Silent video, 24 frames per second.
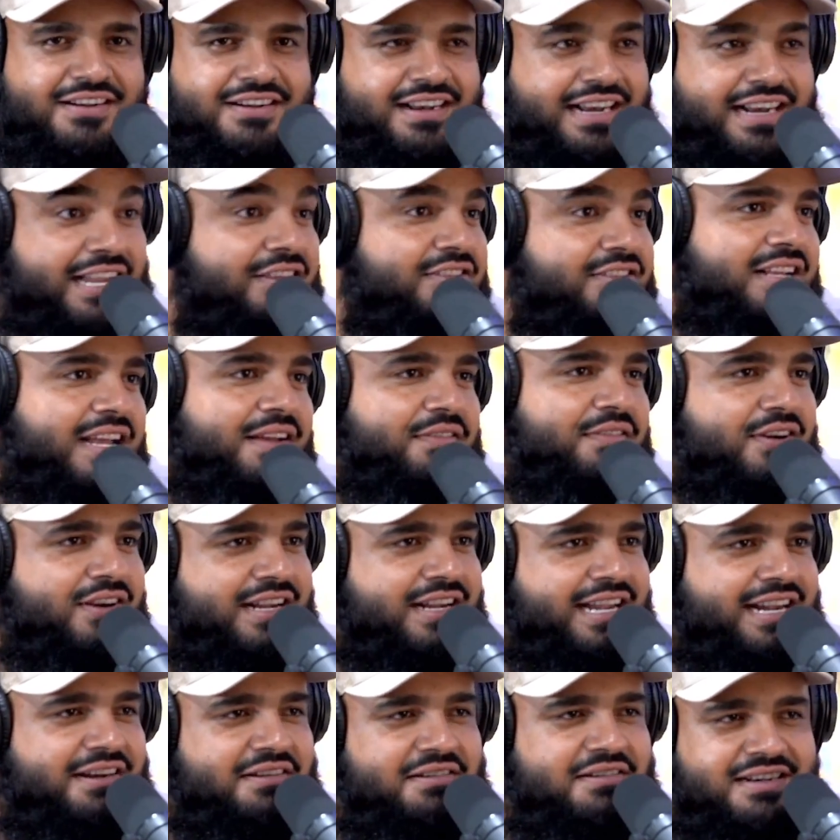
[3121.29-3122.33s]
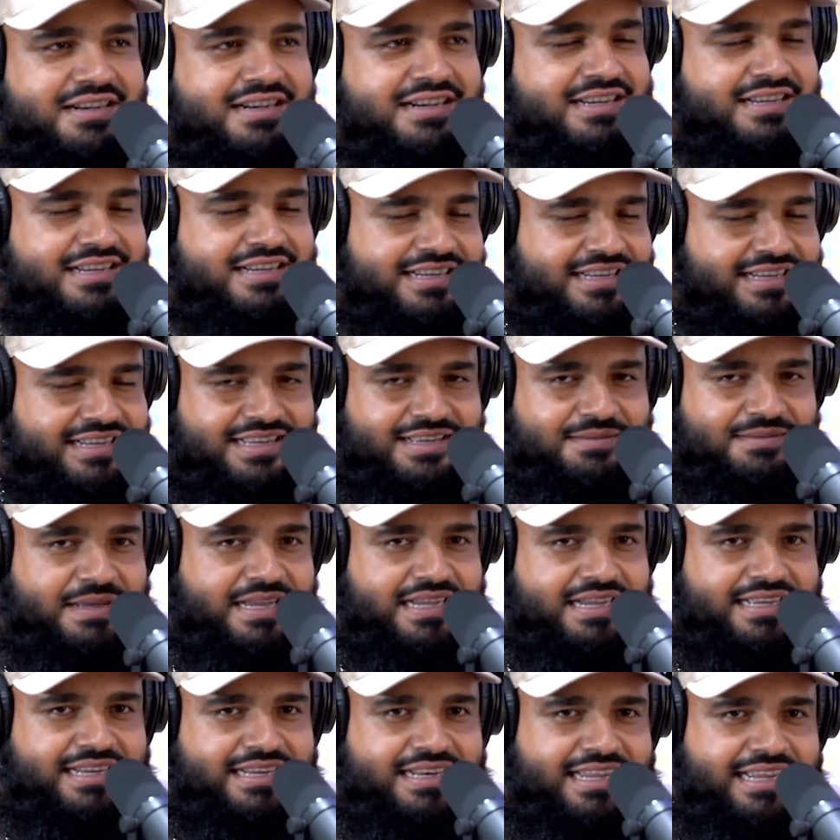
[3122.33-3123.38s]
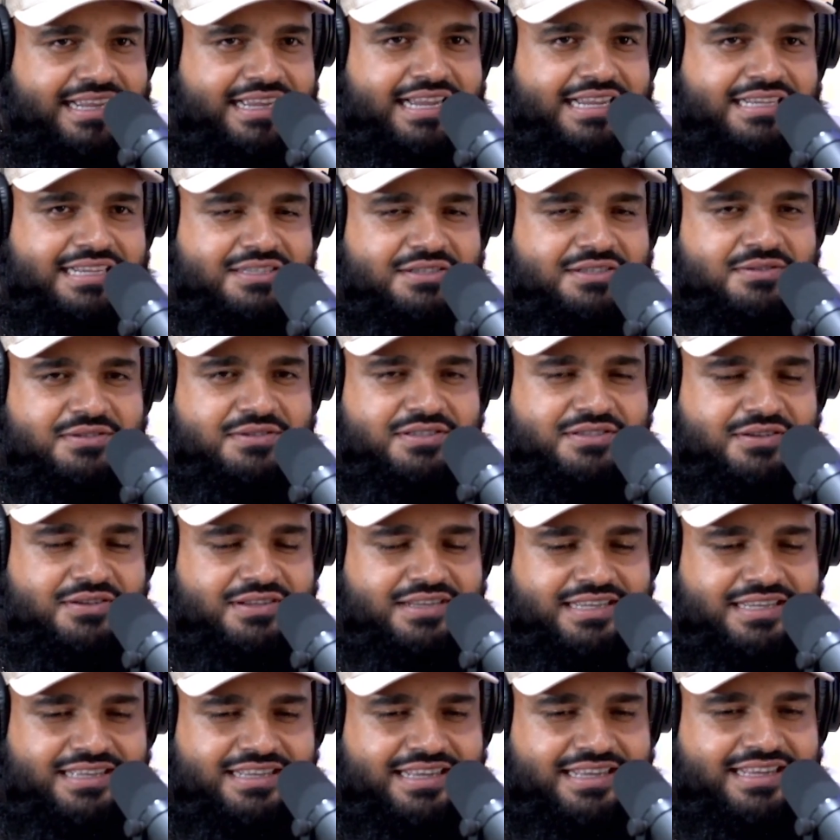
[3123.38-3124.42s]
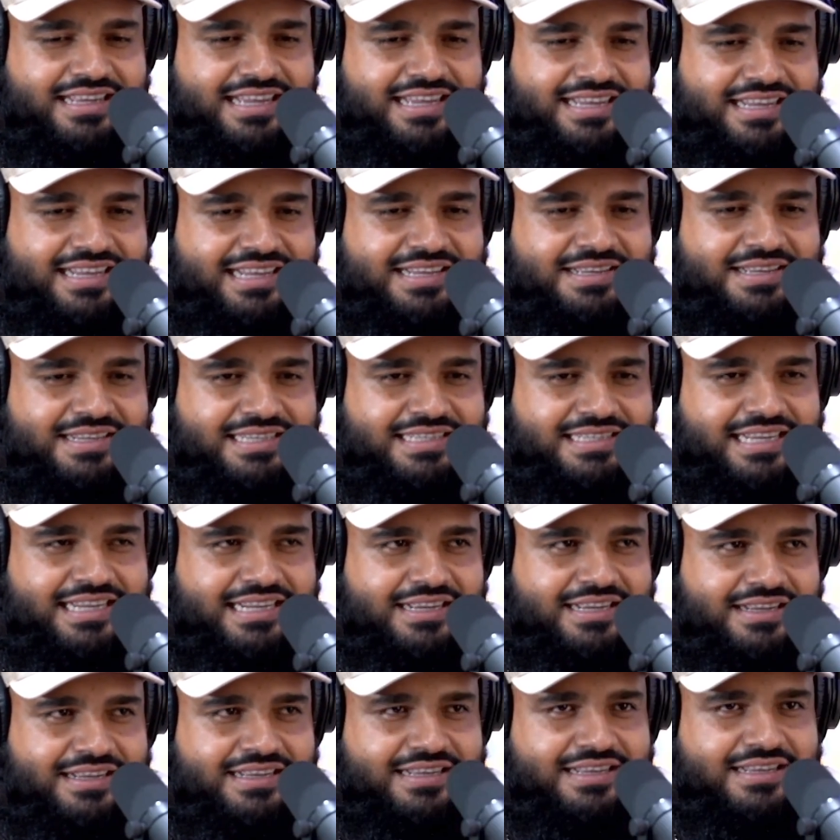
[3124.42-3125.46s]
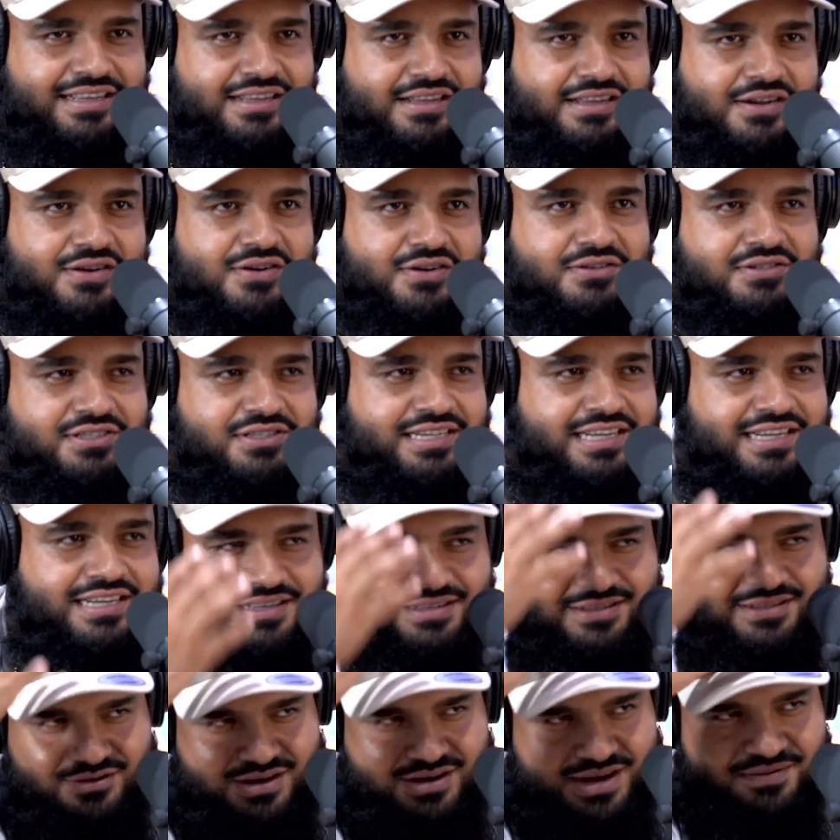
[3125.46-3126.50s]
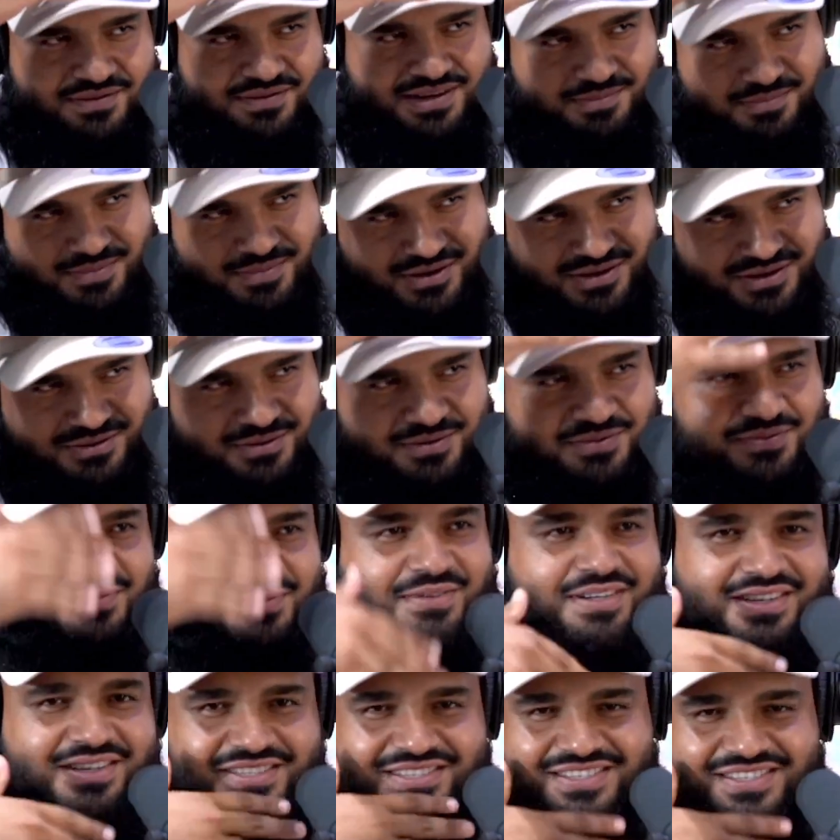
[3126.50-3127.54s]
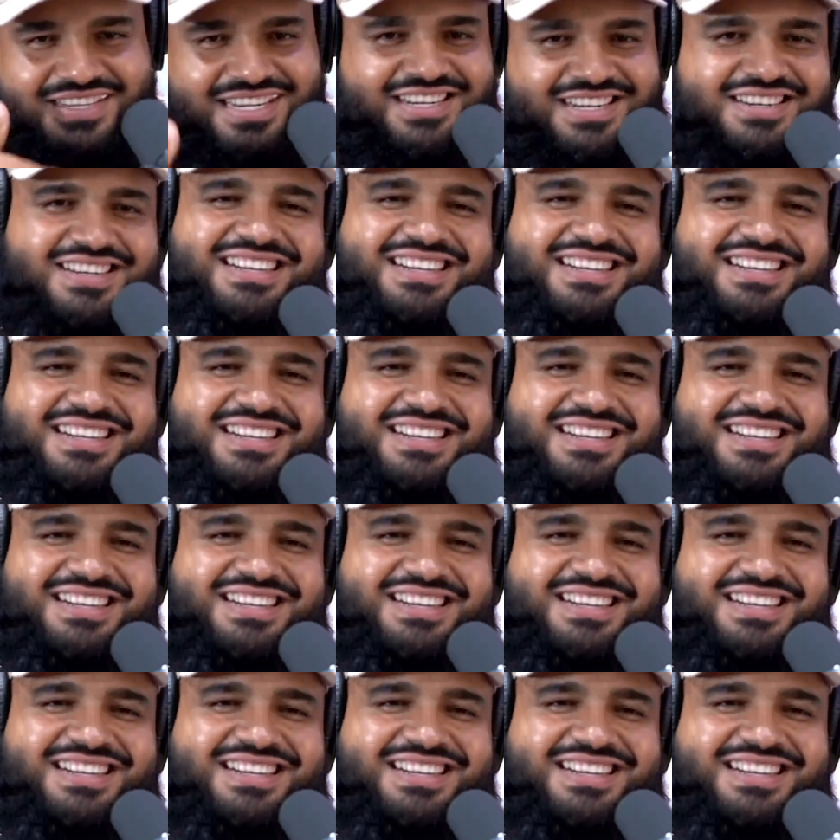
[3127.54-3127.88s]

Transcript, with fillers: used to have curly hair back in like high school. So he's like, "Oh shit, gravity, bro! It went from here to here."